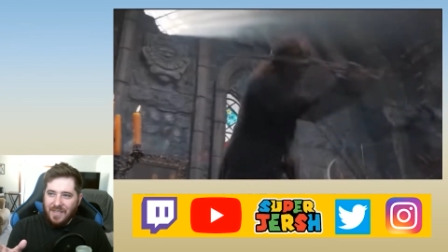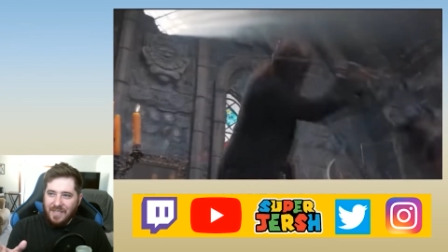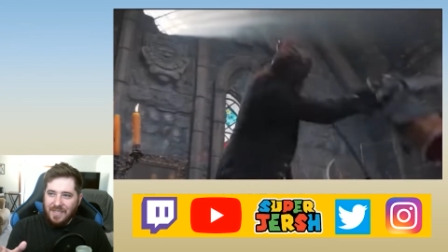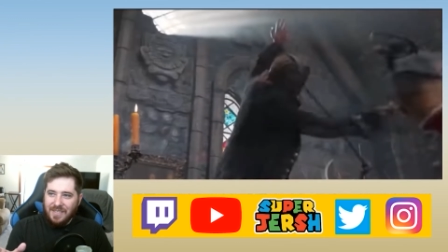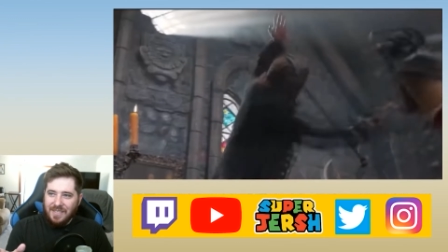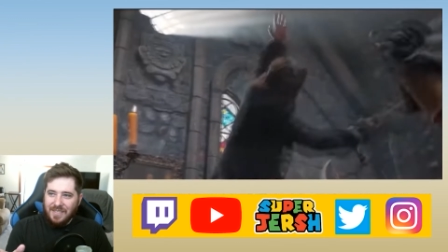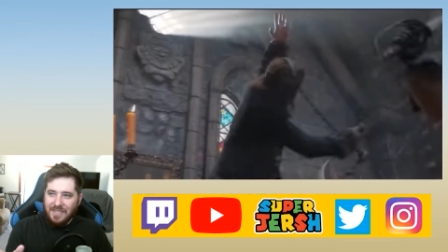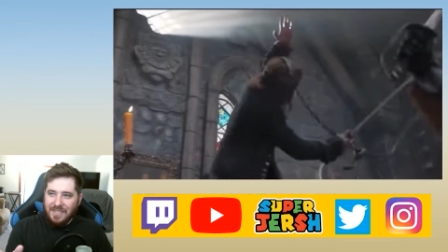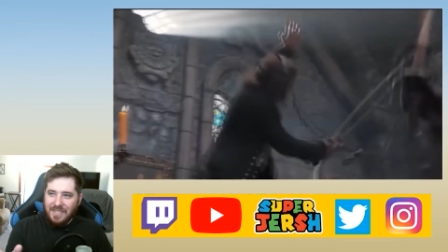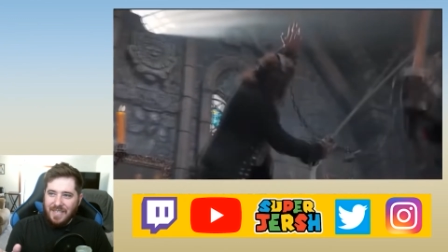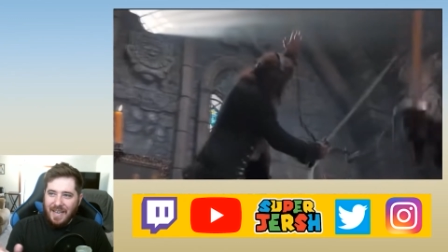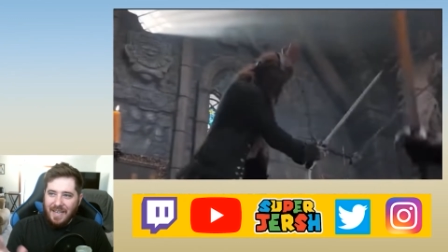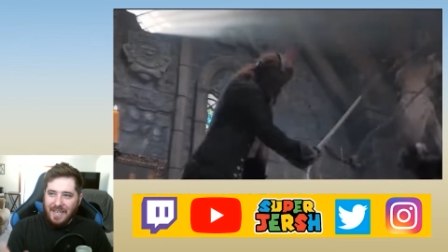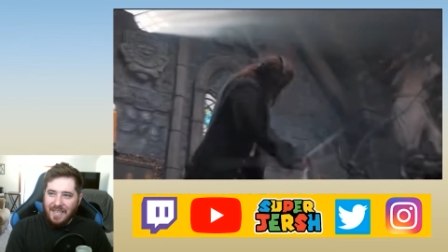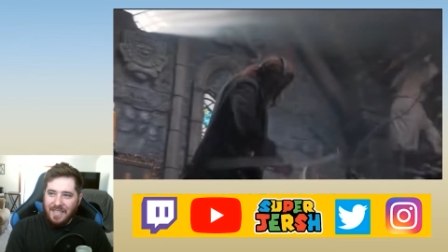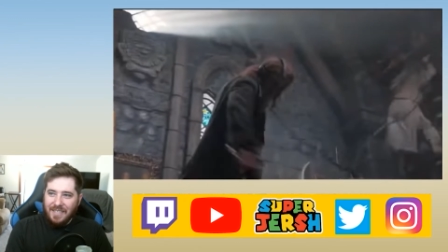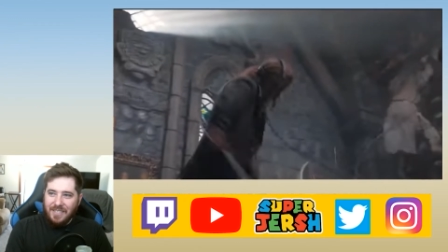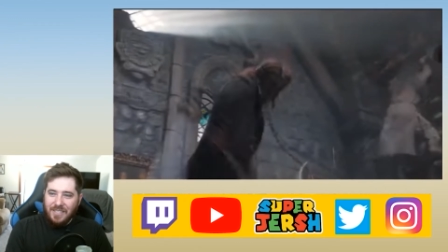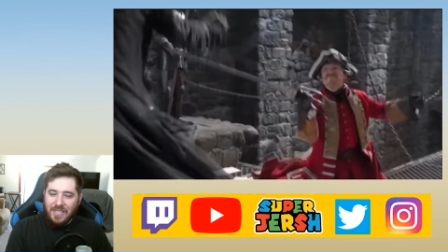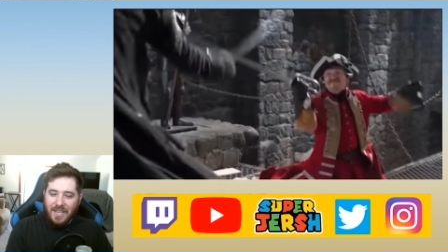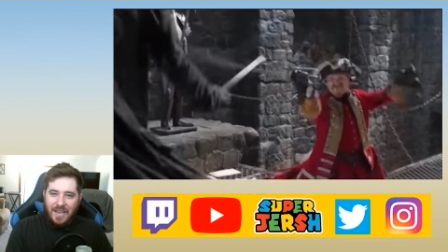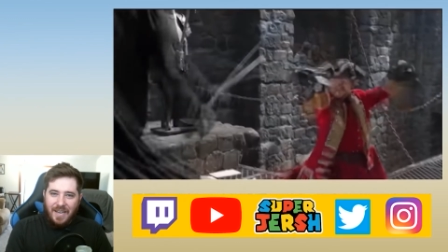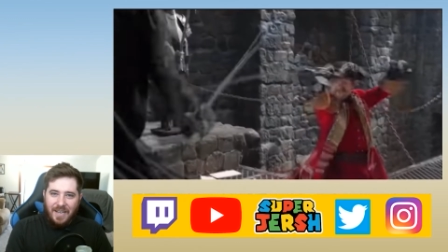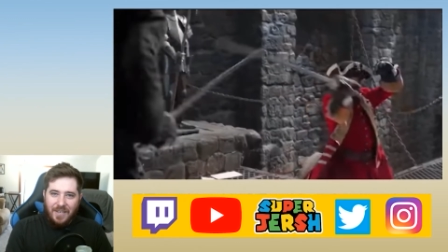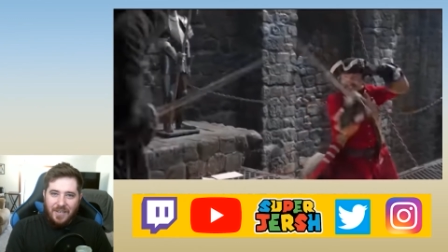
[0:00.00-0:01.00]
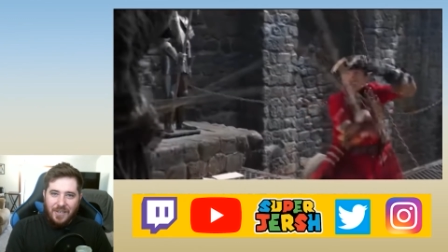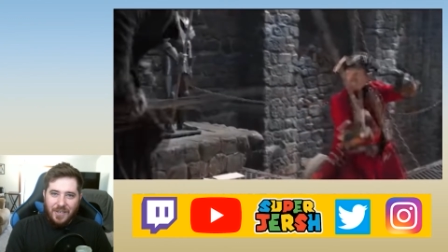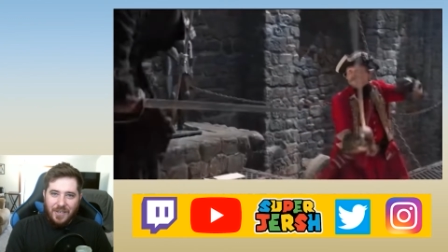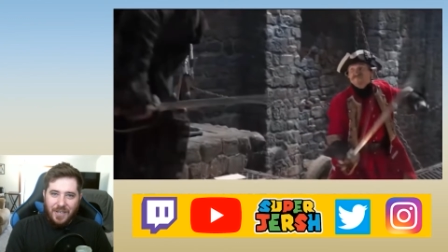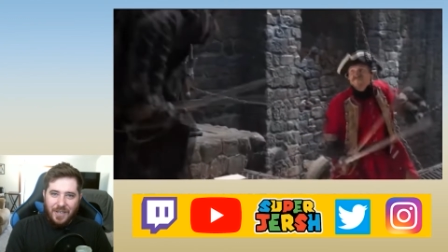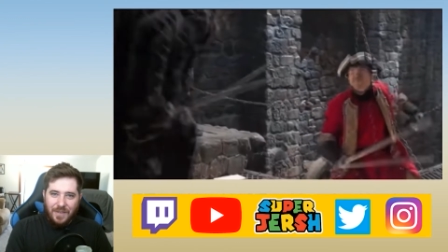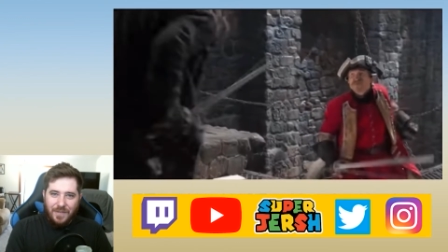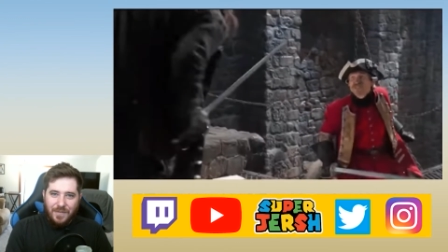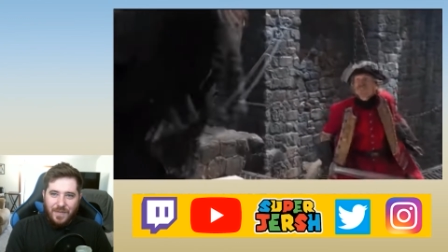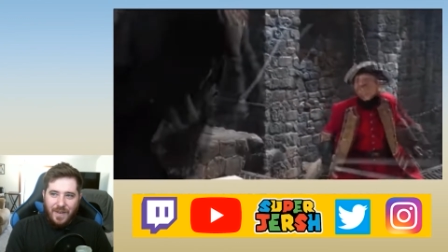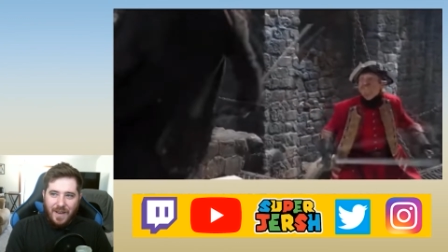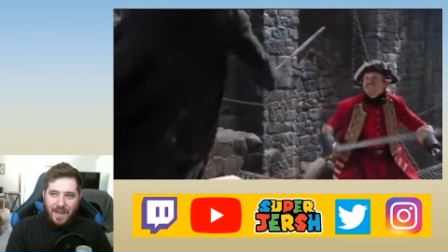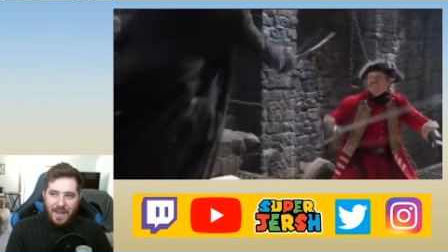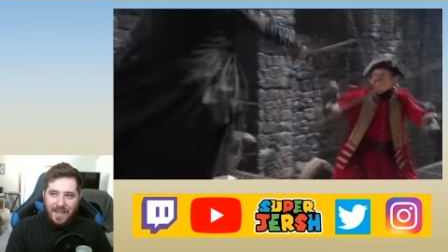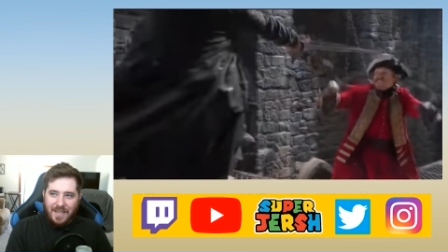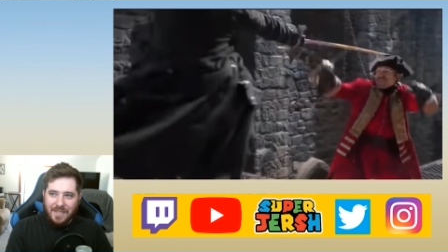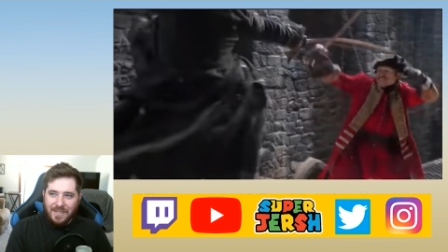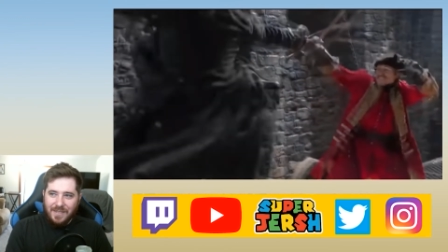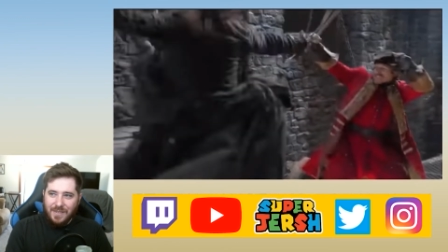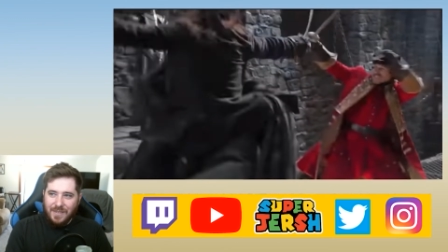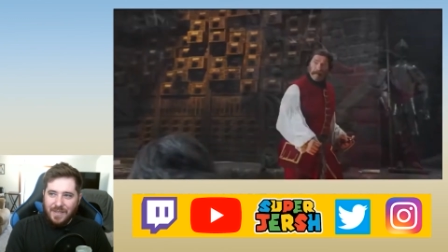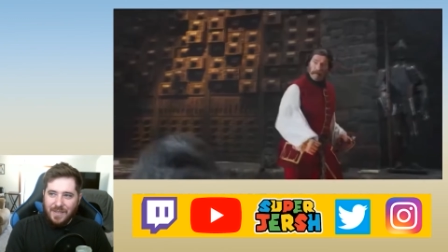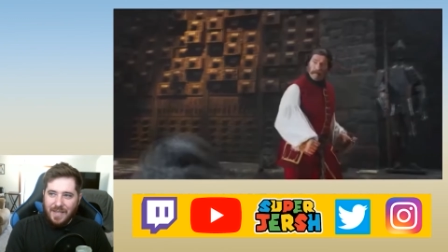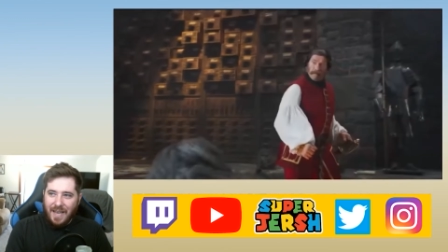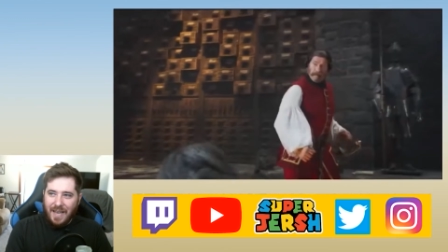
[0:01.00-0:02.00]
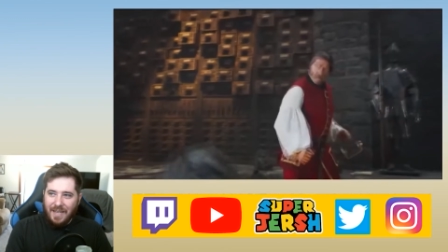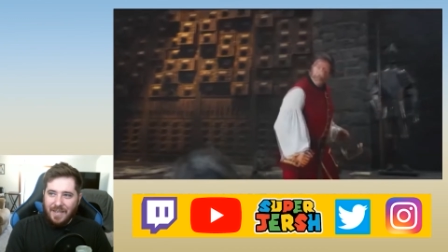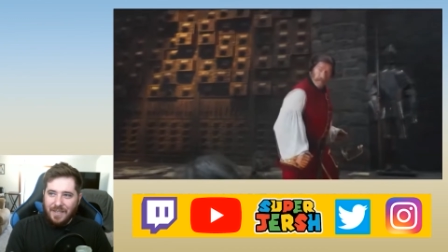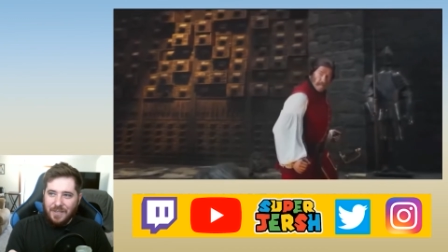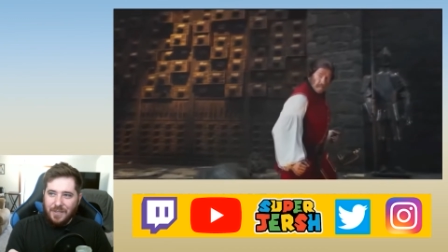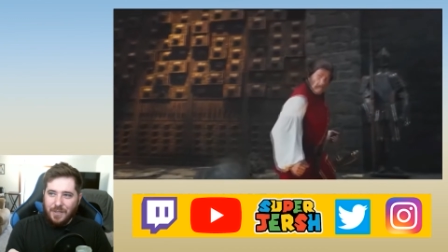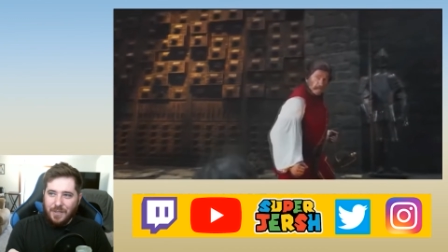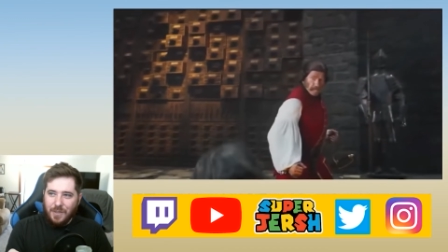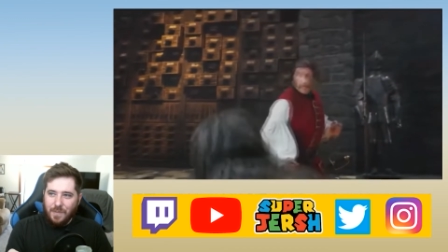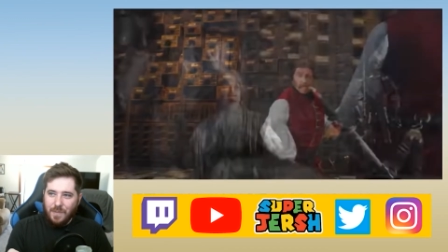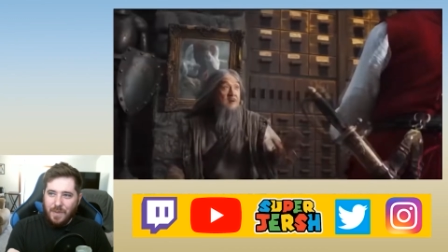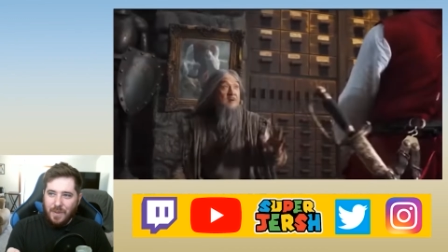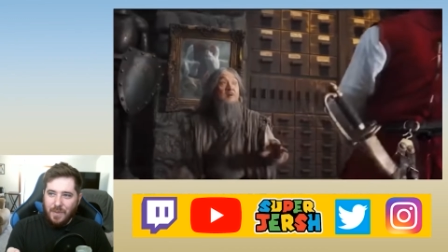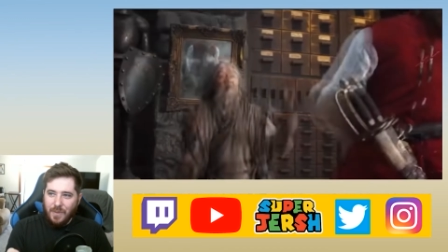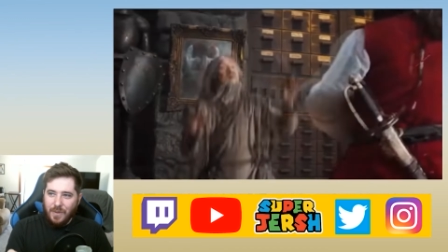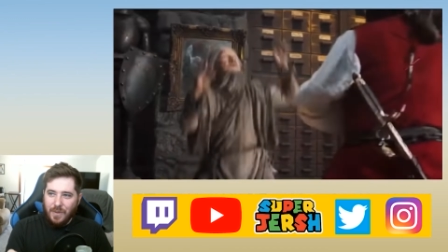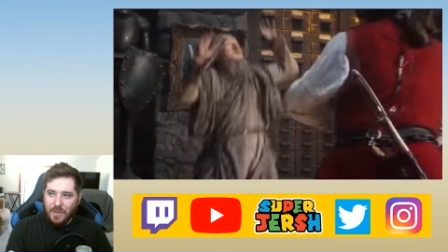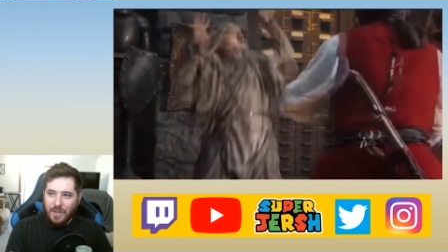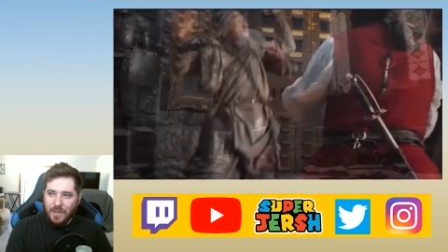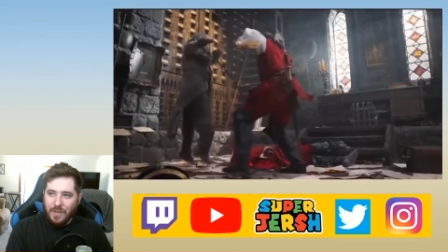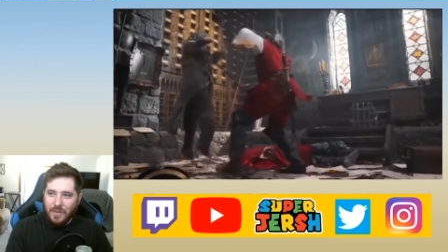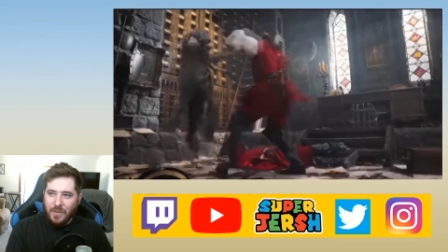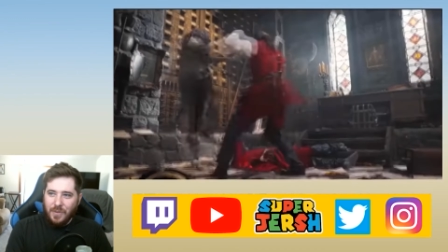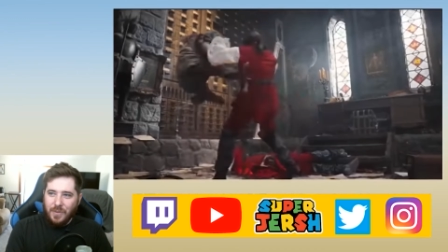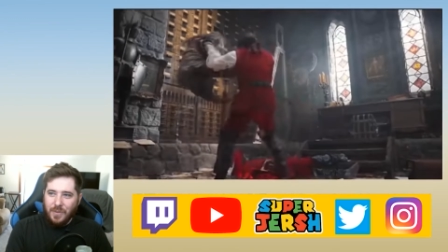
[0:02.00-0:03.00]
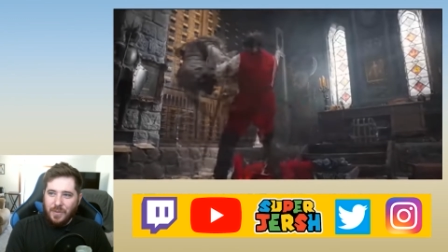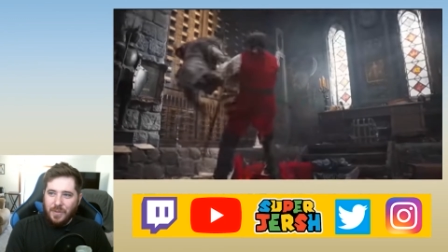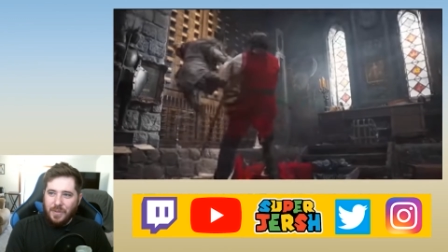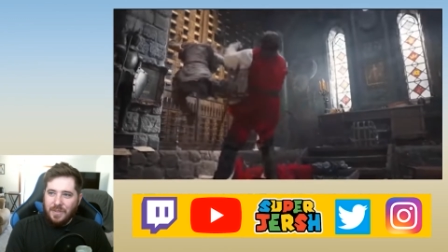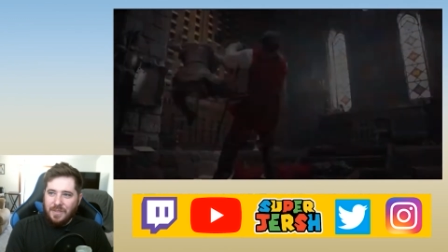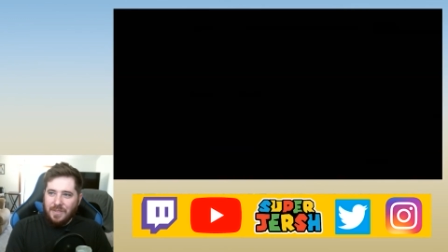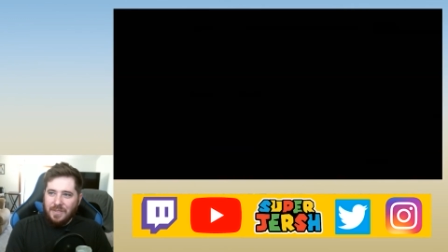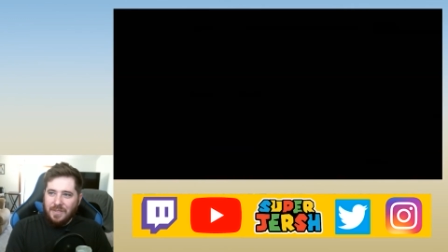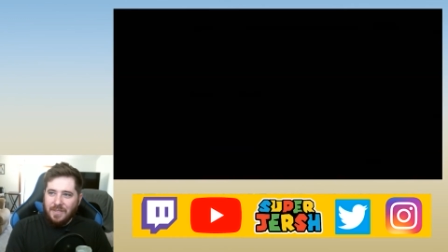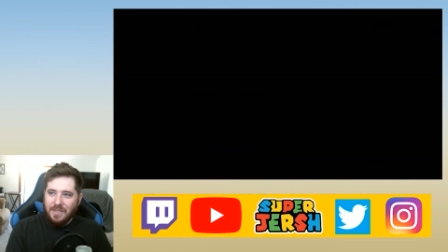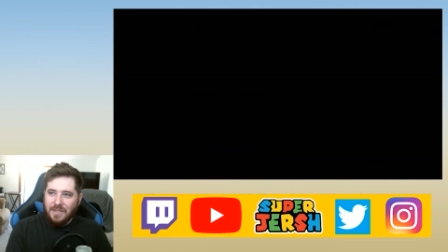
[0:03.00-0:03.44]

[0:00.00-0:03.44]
and Jackie Chan are gonna fight. So that should be really cool.